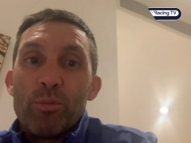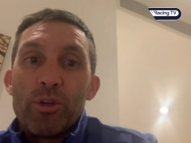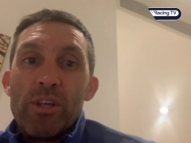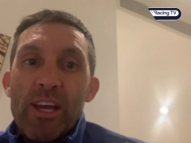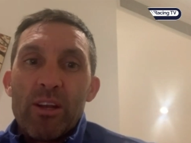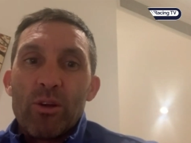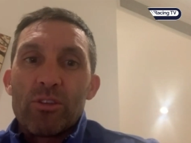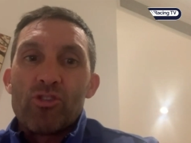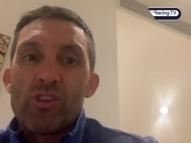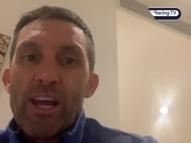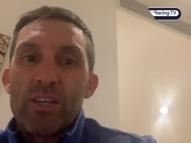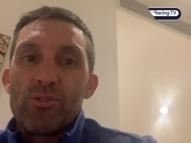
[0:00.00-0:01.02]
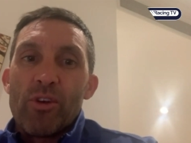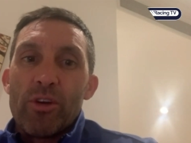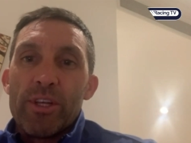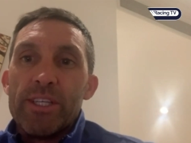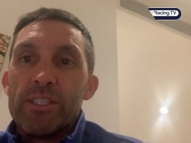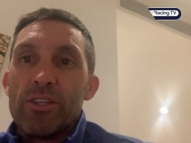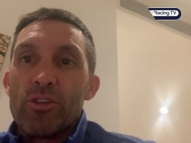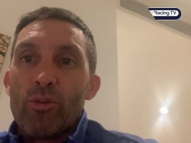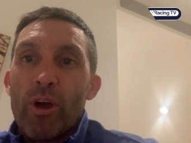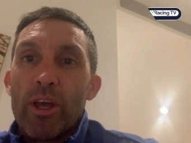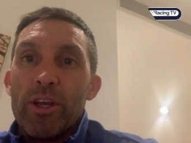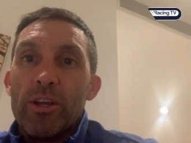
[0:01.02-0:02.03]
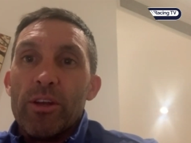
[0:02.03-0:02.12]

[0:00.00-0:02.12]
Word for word: But yeah, look, the track is very easy to ride,